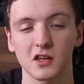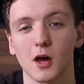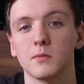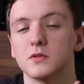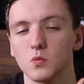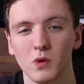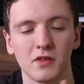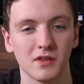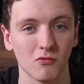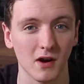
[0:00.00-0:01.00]
that comes
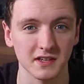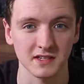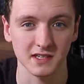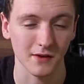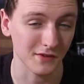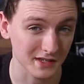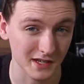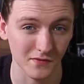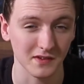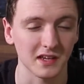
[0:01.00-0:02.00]
with the Ryzen 7
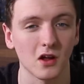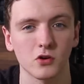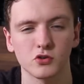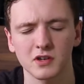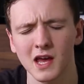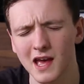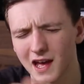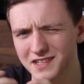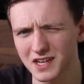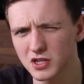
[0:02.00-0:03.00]
1700,
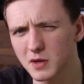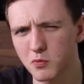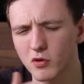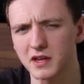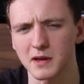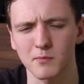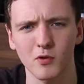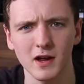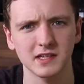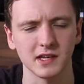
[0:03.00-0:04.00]
that's actually pretty
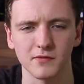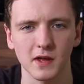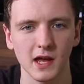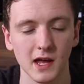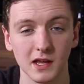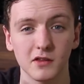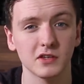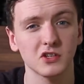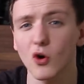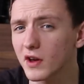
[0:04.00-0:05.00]
impressive. Now
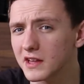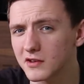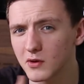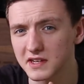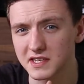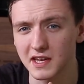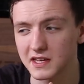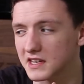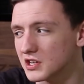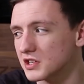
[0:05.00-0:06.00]
the stock Intel
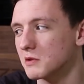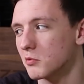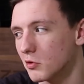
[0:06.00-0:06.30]
heatsink is actually